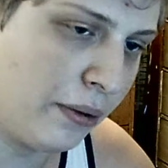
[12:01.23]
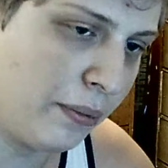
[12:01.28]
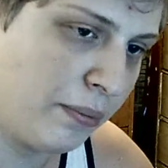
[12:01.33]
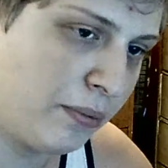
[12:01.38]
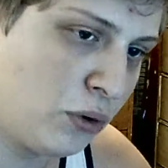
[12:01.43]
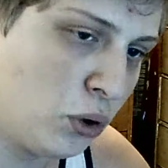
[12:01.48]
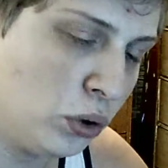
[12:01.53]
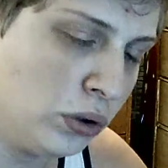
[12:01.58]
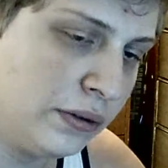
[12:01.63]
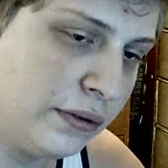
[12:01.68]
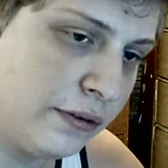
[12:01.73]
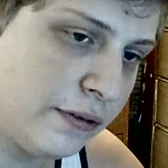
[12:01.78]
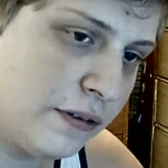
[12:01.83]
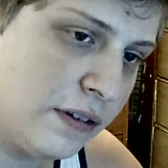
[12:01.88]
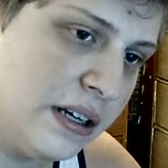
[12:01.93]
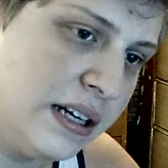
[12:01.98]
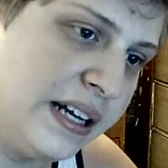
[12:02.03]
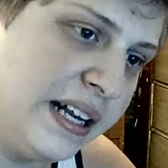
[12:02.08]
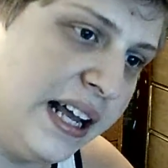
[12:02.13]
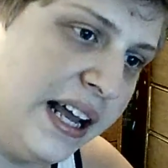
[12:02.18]
Golden
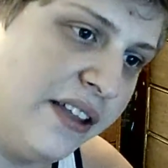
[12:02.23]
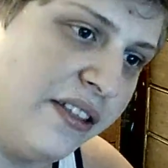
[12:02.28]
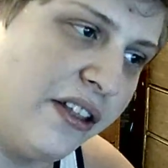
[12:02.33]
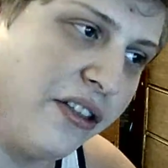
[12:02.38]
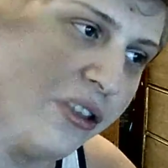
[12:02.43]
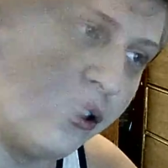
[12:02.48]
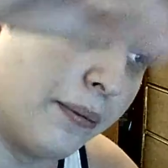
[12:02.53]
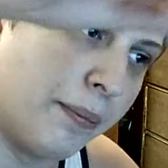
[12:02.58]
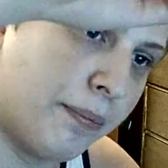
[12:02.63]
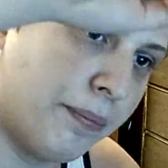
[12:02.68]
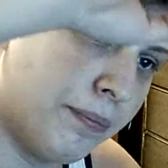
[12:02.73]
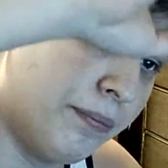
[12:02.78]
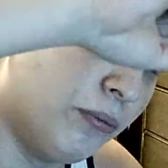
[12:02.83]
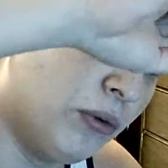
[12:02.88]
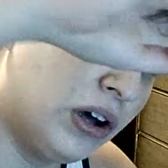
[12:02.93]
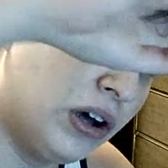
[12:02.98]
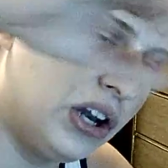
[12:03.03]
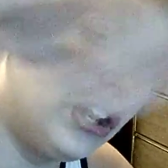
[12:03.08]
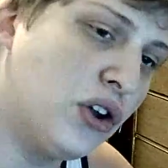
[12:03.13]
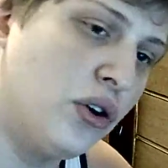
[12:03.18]
Freddy, and then the
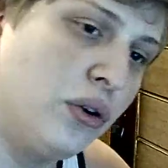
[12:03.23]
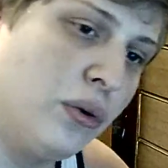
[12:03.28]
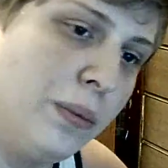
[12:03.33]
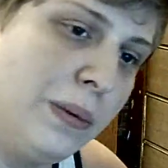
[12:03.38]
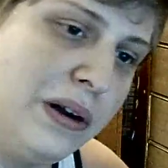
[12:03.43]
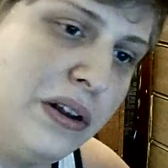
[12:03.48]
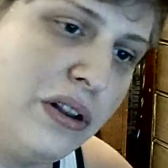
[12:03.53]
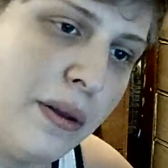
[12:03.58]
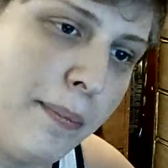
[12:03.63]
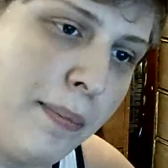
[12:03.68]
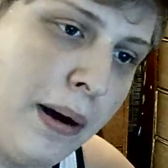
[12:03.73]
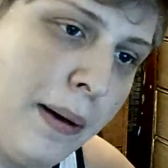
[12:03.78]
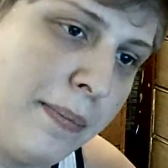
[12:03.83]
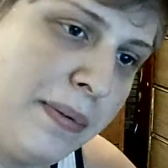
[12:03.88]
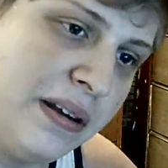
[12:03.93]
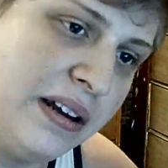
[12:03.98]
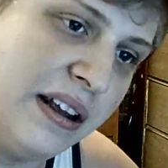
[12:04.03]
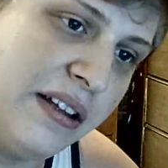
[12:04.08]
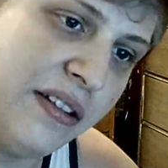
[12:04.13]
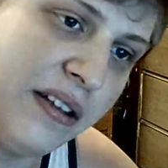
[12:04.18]
one open the
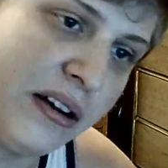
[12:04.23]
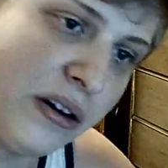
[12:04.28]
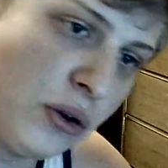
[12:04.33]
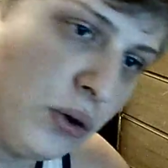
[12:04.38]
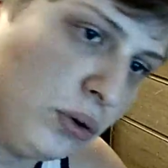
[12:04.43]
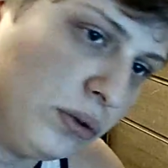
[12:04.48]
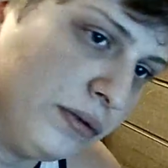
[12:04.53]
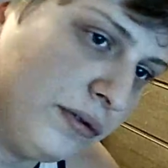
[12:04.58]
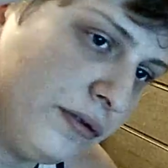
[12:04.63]
puppet, and then Golden